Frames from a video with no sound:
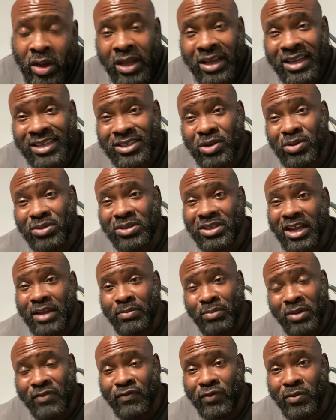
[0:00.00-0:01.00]
It's going to take
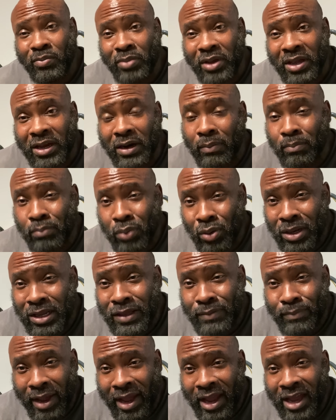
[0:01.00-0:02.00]
me from being a bully
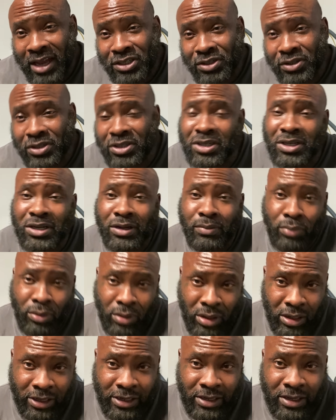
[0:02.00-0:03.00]
basher to the
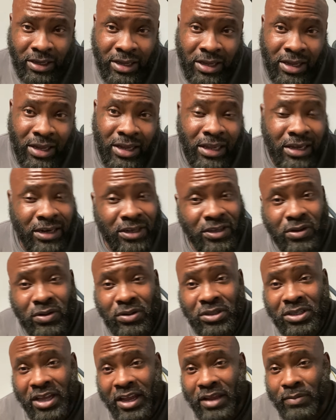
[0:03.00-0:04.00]
bully. And it's
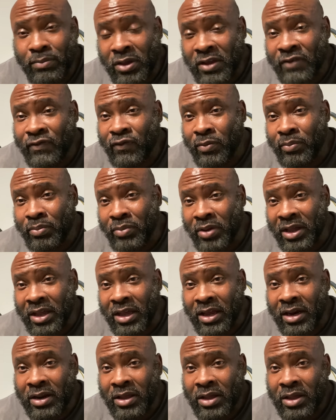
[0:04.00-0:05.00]
going to take me from
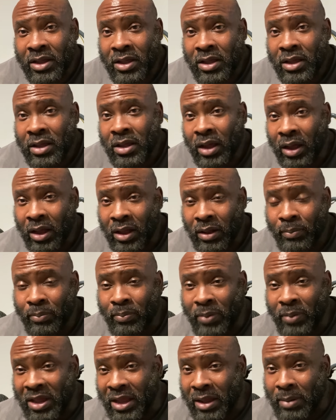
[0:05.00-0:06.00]
being
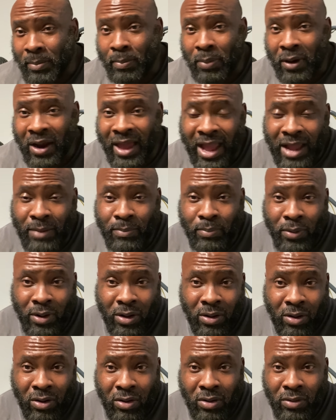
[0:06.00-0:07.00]

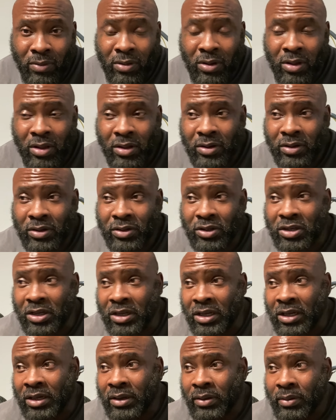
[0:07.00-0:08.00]
blackballed
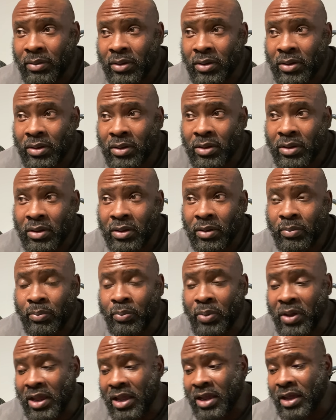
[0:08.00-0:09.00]
to
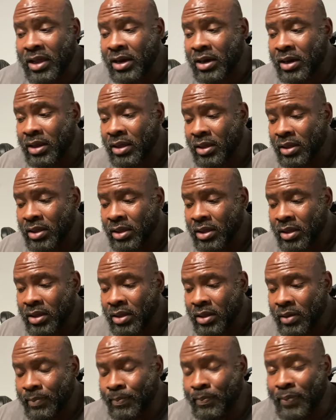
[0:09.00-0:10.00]
being
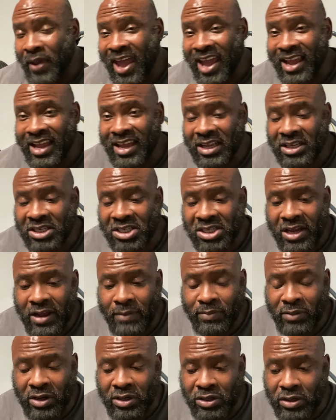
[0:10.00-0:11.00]
back
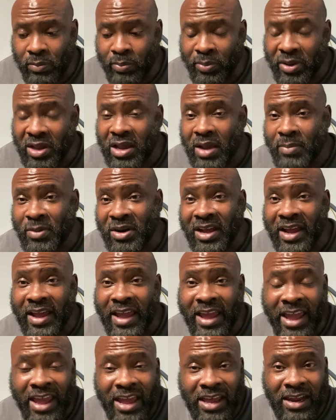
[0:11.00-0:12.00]
accepted to becoming a
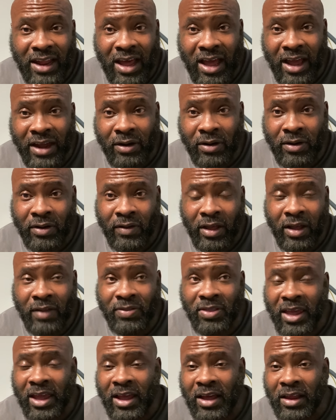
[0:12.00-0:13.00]
headliner of
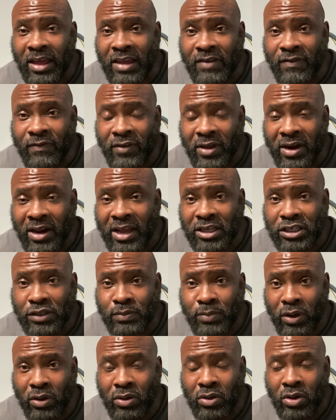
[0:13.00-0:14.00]
the LA Fit
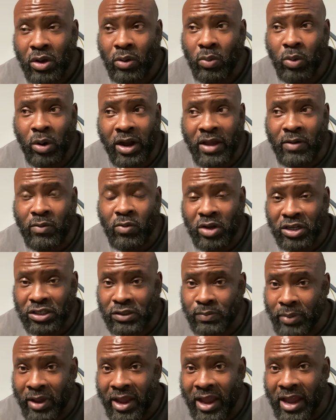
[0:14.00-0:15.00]
Expo where they once
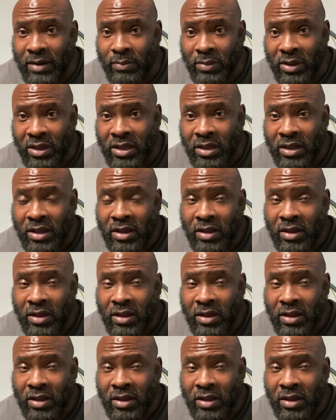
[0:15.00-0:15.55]
banned me.